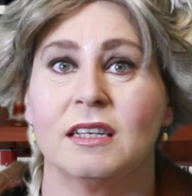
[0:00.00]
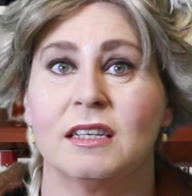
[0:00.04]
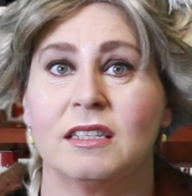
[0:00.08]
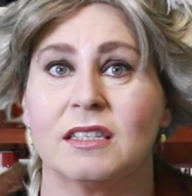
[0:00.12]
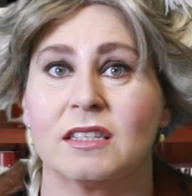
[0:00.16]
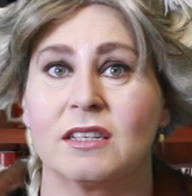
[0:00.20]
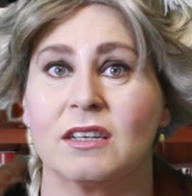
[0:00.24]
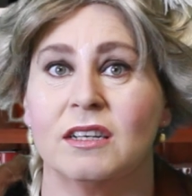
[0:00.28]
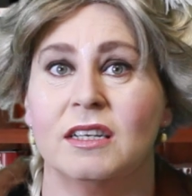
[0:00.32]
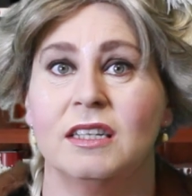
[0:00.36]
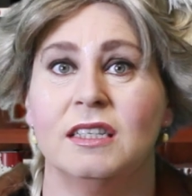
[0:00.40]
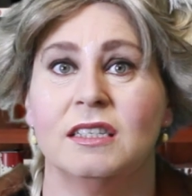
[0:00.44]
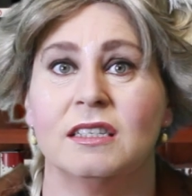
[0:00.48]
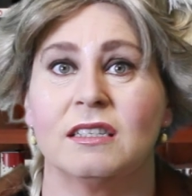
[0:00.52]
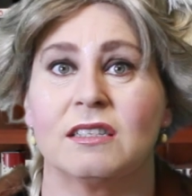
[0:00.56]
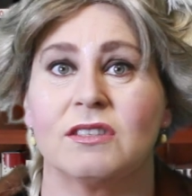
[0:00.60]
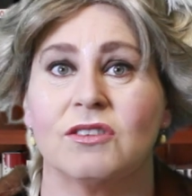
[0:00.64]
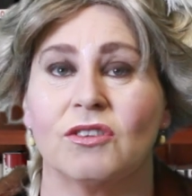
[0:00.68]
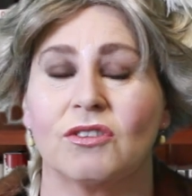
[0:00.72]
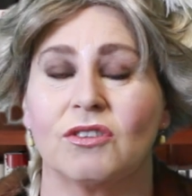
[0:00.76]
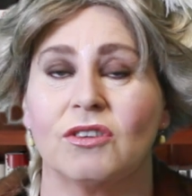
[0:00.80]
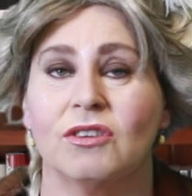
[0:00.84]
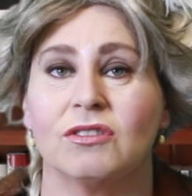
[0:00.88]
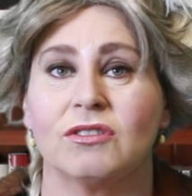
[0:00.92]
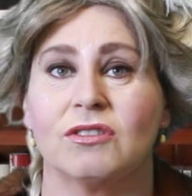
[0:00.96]
screen is
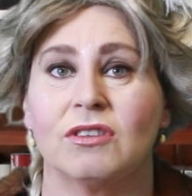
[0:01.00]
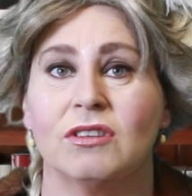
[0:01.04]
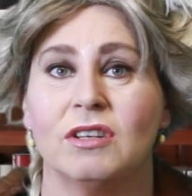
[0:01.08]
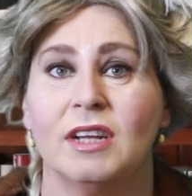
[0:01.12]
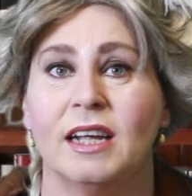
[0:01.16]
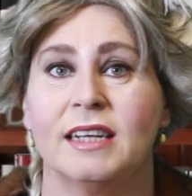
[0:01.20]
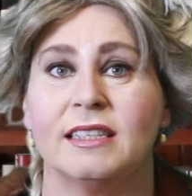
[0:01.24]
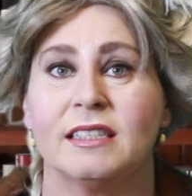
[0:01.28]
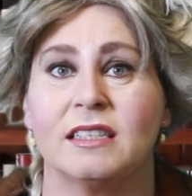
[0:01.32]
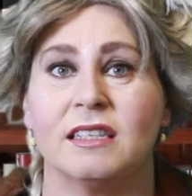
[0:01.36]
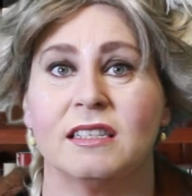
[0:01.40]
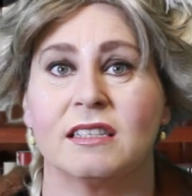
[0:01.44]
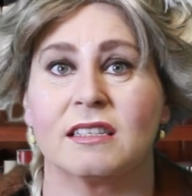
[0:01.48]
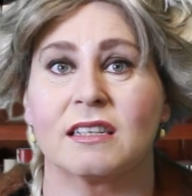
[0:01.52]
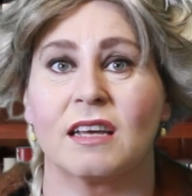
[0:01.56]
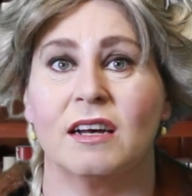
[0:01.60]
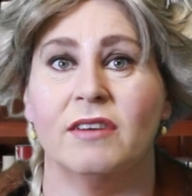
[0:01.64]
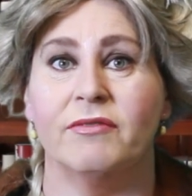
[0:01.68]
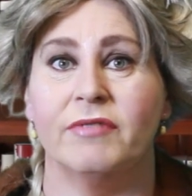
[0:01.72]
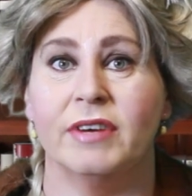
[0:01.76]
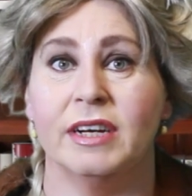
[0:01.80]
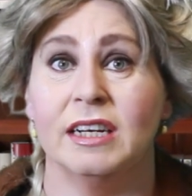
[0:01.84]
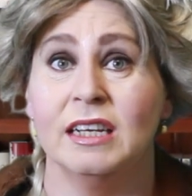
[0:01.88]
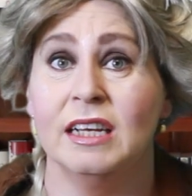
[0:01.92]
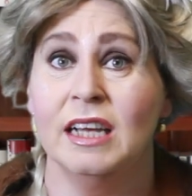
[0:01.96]
not going to like this
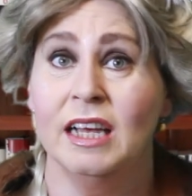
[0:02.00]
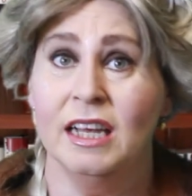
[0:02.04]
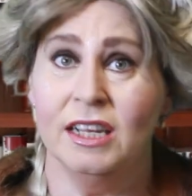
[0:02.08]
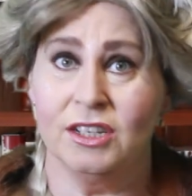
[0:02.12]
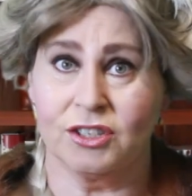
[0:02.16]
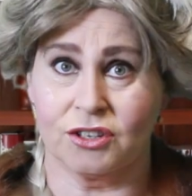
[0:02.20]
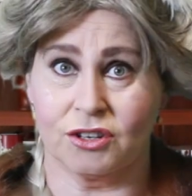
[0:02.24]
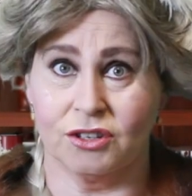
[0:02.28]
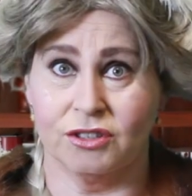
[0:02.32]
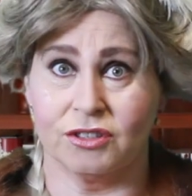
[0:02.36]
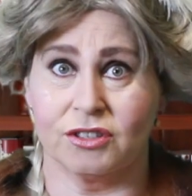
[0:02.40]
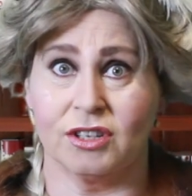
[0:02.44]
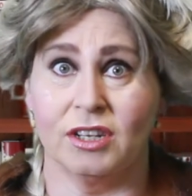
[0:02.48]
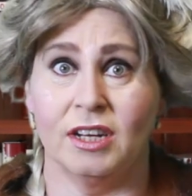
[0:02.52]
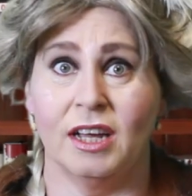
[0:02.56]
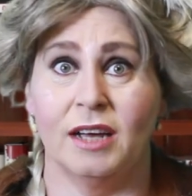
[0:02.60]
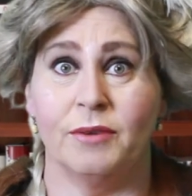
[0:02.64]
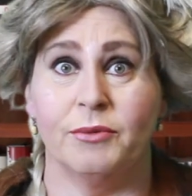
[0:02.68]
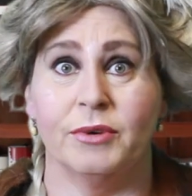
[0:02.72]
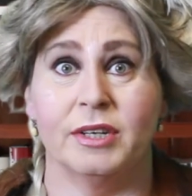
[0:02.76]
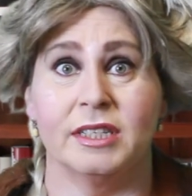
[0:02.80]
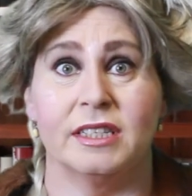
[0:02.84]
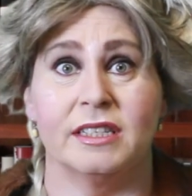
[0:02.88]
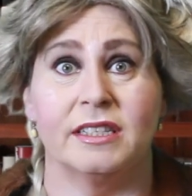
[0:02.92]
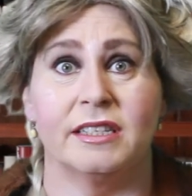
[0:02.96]
cover. It's going to
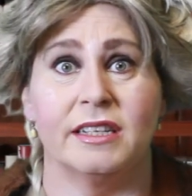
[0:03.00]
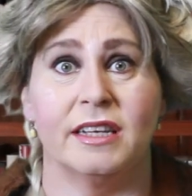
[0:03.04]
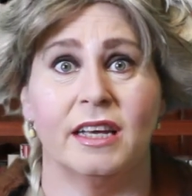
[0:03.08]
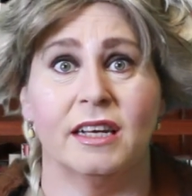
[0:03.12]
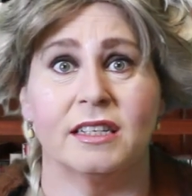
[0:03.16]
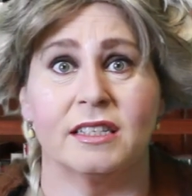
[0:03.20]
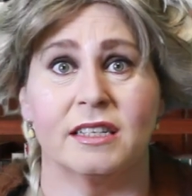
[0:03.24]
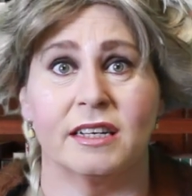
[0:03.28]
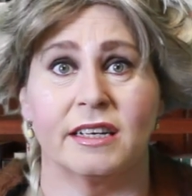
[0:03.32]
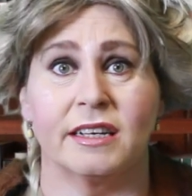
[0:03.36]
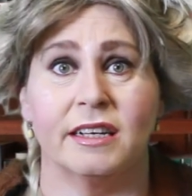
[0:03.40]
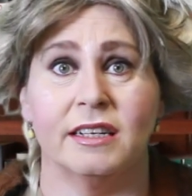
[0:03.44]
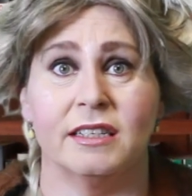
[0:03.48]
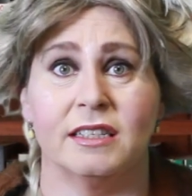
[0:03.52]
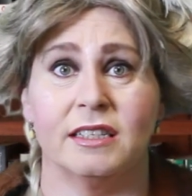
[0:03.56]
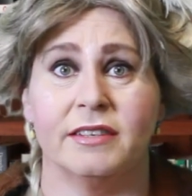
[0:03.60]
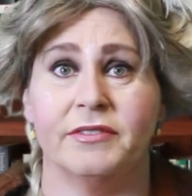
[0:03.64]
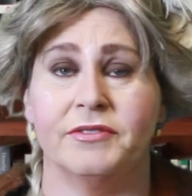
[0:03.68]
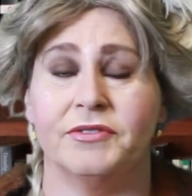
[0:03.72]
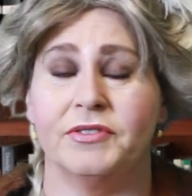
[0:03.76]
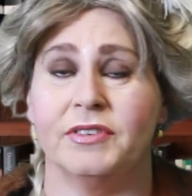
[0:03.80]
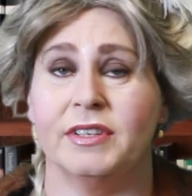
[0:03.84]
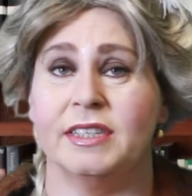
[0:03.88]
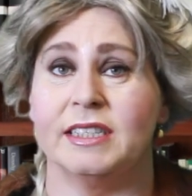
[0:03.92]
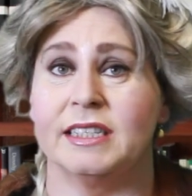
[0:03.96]
like one of the other cards,
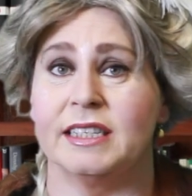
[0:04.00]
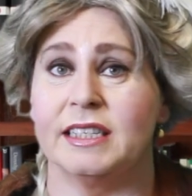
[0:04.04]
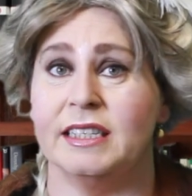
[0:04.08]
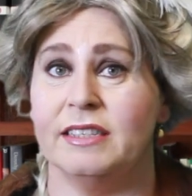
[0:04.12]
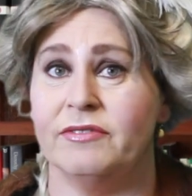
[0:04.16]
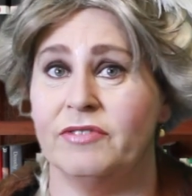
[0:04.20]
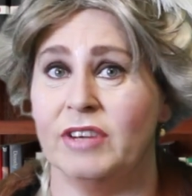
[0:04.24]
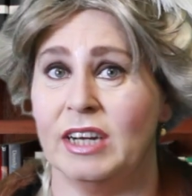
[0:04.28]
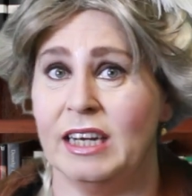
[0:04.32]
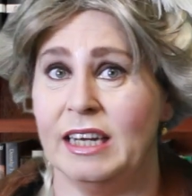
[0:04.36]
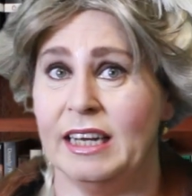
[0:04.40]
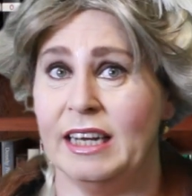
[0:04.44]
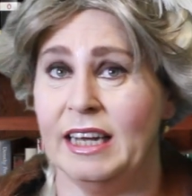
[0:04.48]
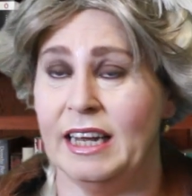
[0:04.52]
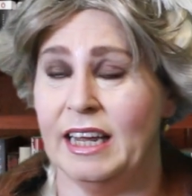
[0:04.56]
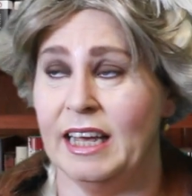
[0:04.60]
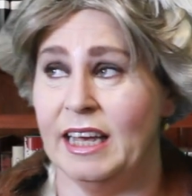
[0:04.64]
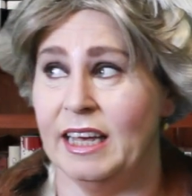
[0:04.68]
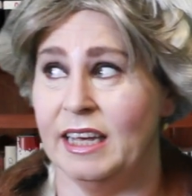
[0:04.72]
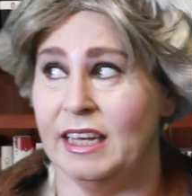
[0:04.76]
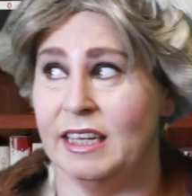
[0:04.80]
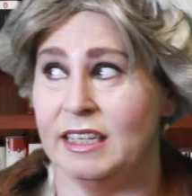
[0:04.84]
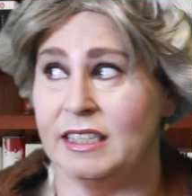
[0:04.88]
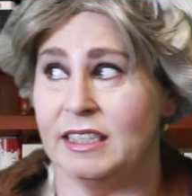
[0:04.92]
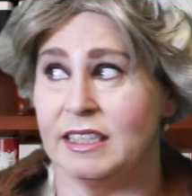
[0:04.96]
and first even
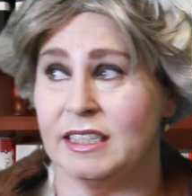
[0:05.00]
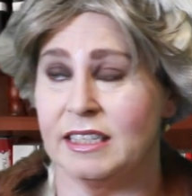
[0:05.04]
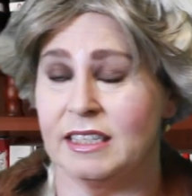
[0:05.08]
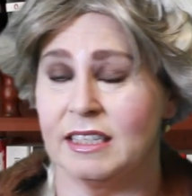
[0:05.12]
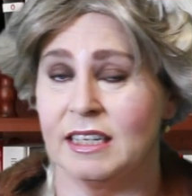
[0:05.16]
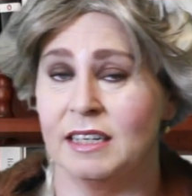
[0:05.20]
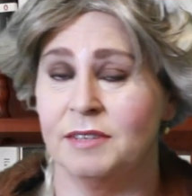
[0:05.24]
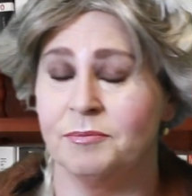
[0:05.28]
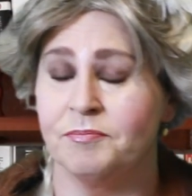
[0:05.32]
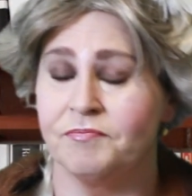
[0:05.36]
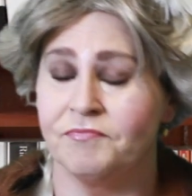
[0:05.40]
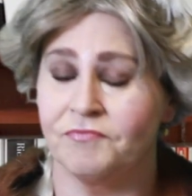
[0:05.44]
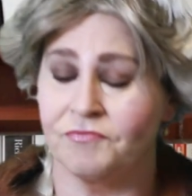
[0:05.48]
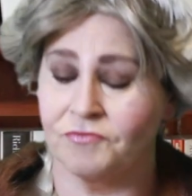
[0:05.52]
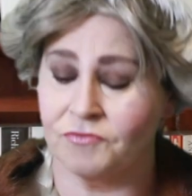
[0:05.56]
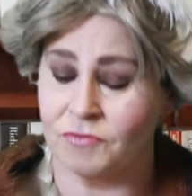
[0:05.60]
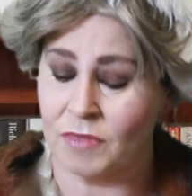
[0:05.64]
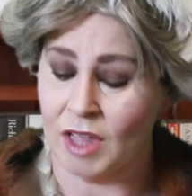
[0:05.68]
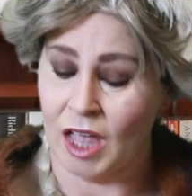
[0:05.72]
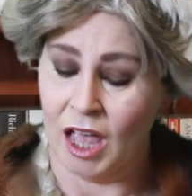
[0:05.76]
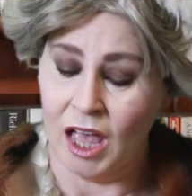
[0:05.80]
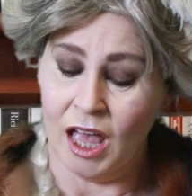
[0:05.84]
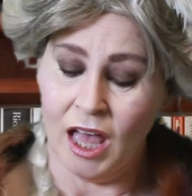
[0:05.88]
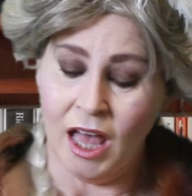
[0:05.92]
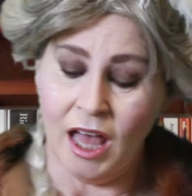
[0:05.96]
less.
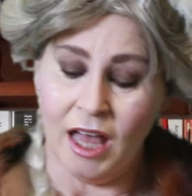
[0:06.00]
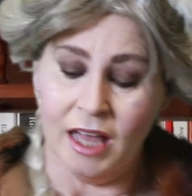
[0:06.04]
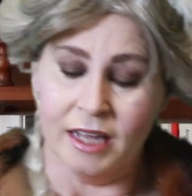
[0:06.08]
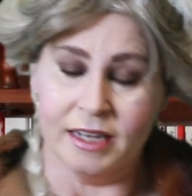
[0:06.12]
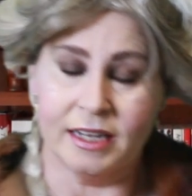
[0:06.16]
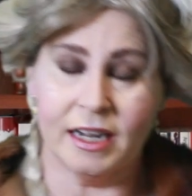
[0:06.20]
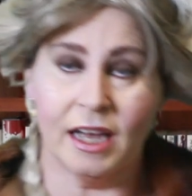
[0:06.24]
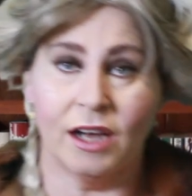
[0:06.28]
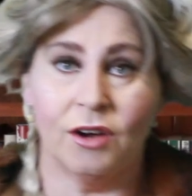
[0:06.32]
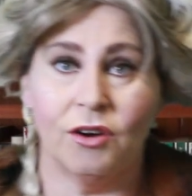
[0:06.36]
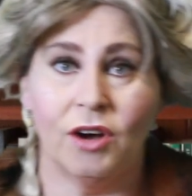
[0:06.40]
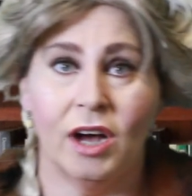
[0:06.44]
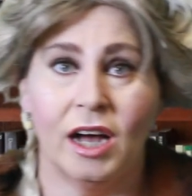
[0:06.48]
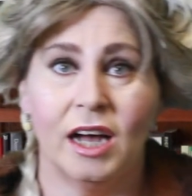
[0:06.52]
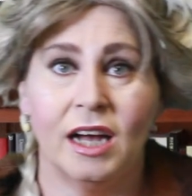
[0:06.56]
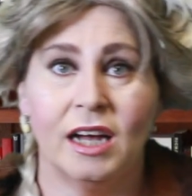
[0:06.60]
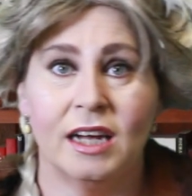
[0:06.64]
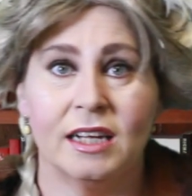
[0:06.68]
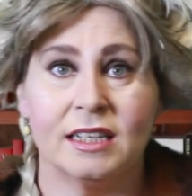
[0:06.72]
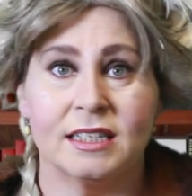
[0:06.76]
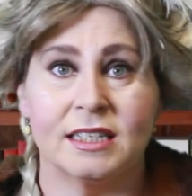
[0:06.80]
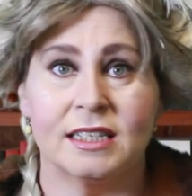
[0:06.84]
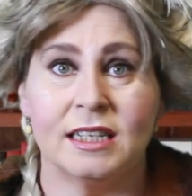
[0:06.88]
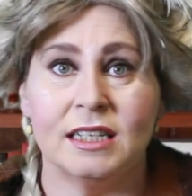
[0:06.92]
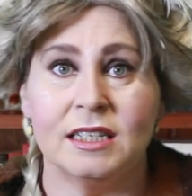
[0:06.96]

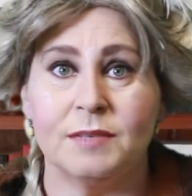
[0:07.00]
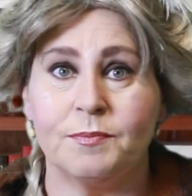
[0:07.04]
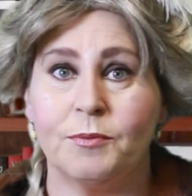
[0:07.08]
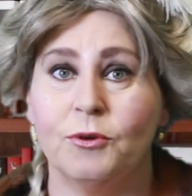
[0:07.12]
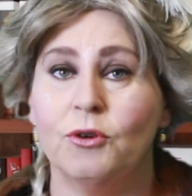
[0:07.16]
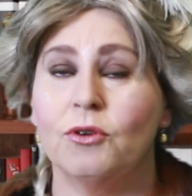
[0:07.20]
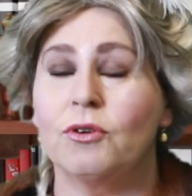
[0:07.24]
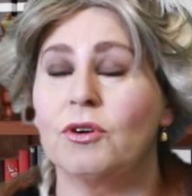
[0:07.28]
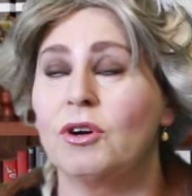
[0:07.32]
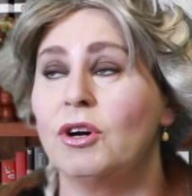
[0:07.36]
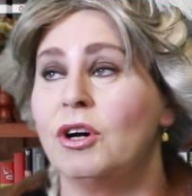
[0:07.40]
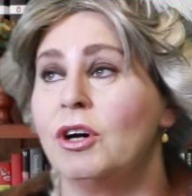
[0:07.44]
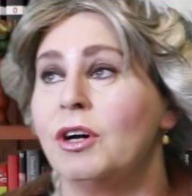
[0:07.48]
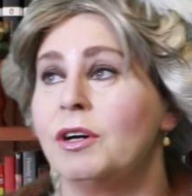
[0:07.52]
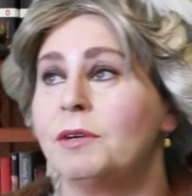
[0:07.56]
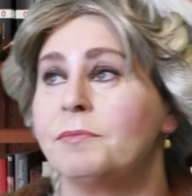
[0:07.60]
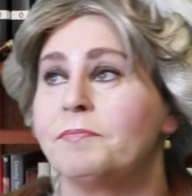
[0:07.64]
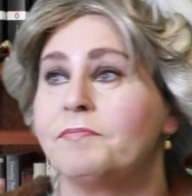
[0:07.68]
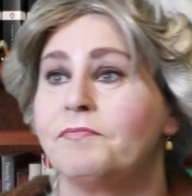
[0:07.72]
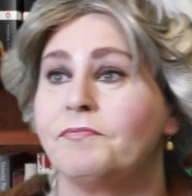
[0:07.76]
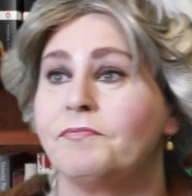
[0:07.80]
Now, this book